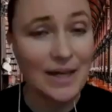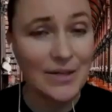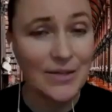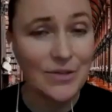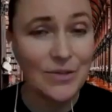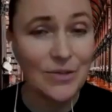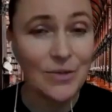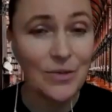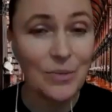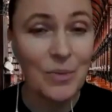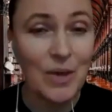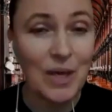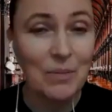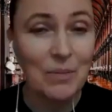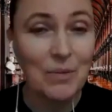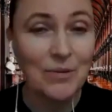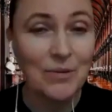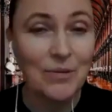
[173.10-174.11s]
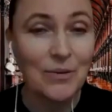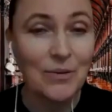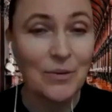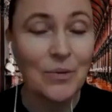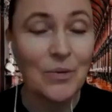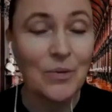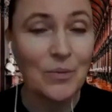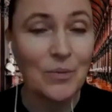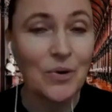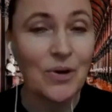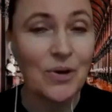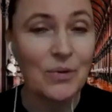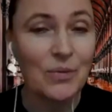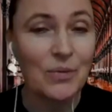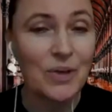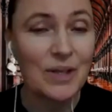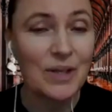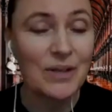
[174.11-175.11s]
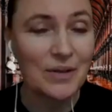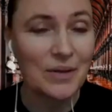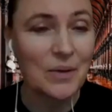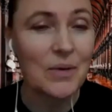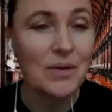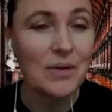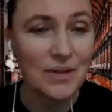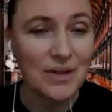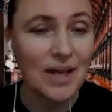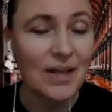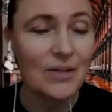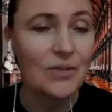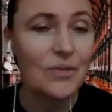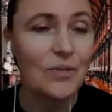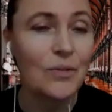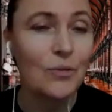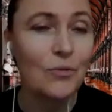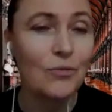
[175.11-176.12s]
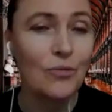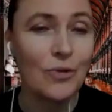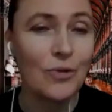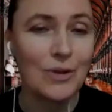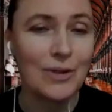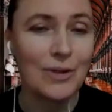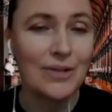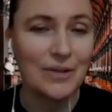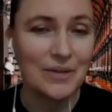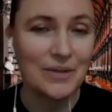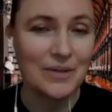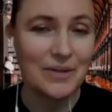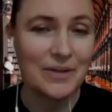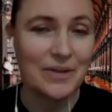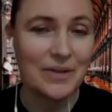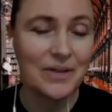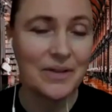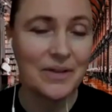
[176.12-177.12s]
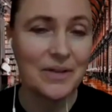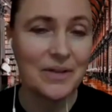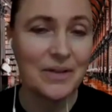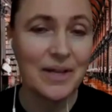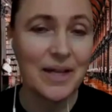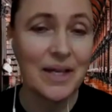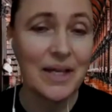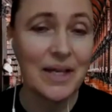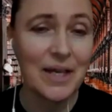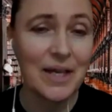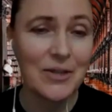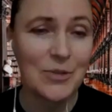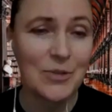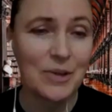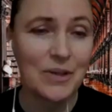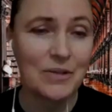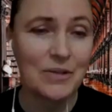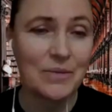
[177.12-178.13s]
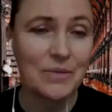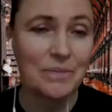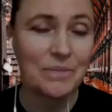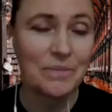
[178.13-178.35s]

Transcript: nice to be able to work with that twofold engagement.